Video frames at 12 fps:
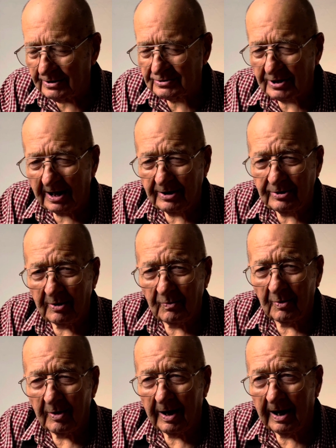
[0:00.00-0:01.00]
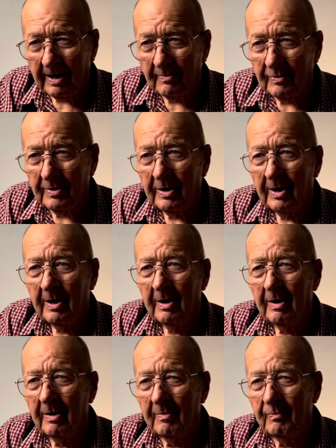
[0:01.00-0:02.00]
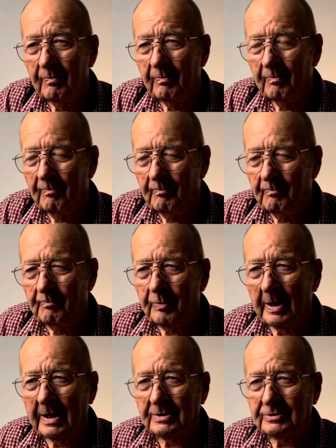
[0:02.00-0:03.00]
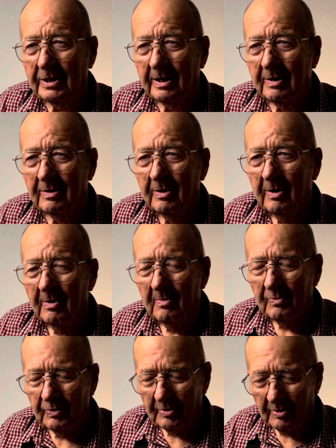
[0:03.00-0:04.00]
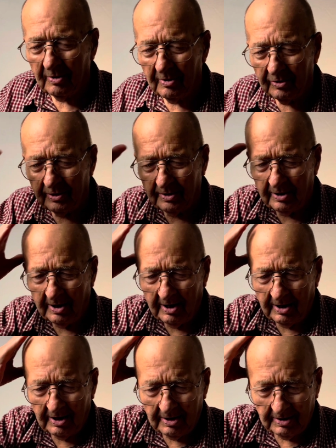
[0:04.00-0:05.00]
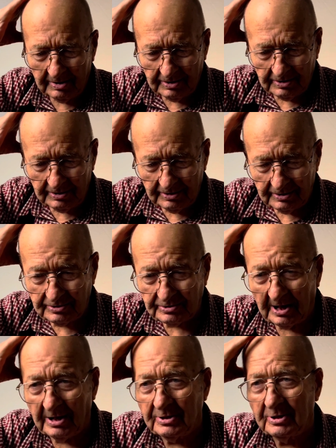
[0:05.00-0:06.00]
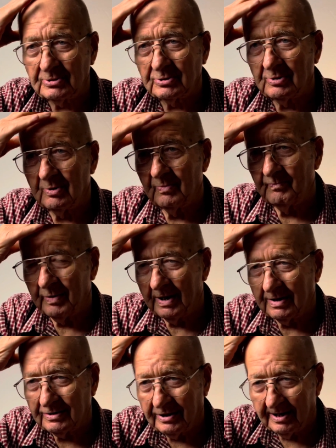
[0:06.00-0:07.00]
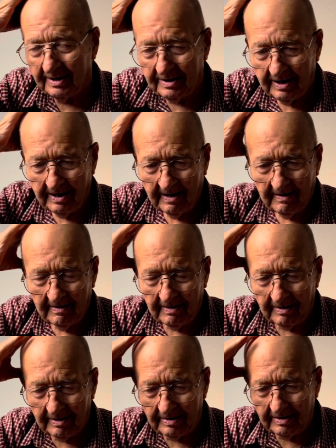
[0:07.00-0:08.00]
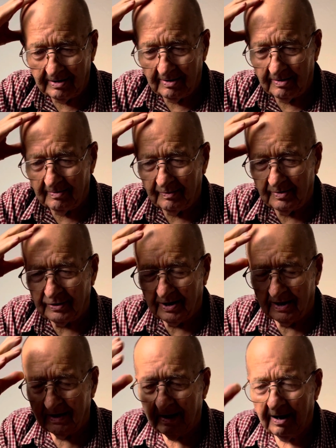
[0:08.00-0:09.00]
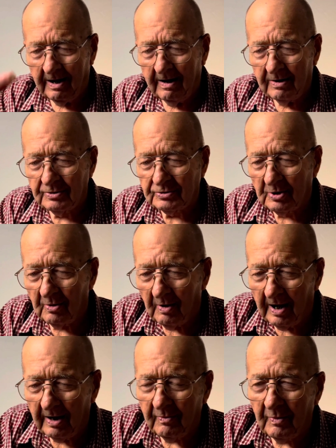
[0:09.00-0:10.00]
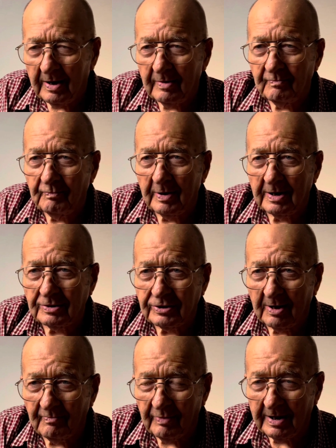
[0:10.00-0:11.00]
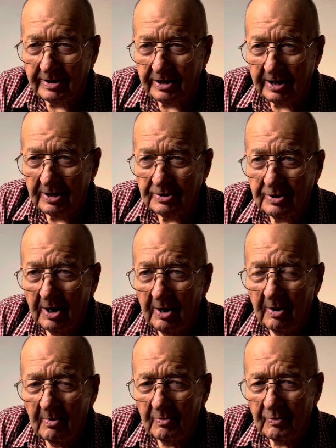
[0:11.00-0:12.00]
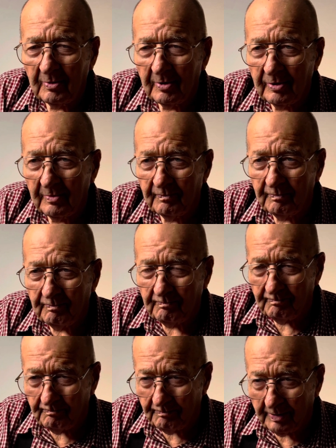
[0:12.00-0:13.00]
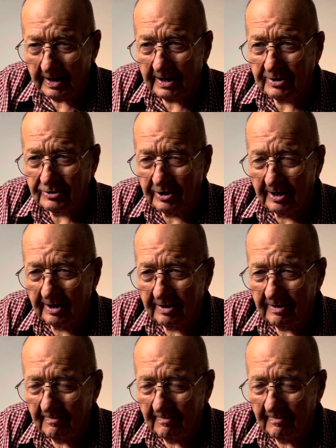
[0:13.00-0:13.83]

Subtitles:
said they were having a picnic for all the Sunday school picnic and everything. So I went and picked up my kids for the picnic,